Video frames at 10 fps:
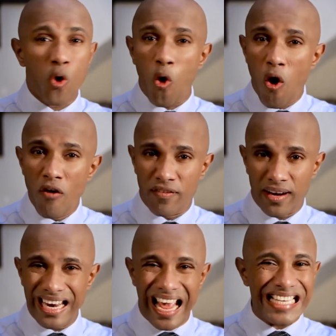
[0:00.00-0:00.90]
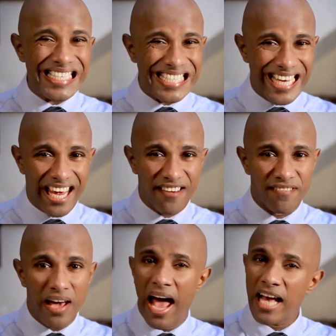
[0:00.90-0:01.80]
often as safe
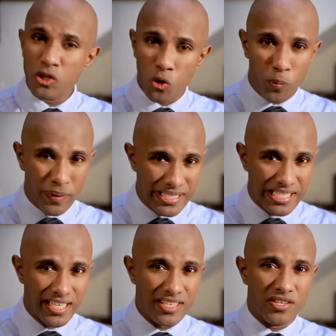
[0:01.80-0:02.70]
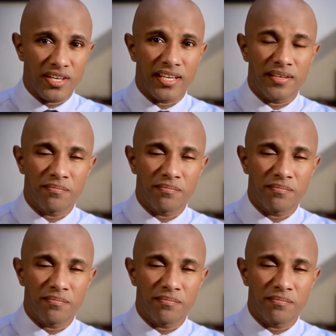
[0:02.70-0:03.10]
as open surgery.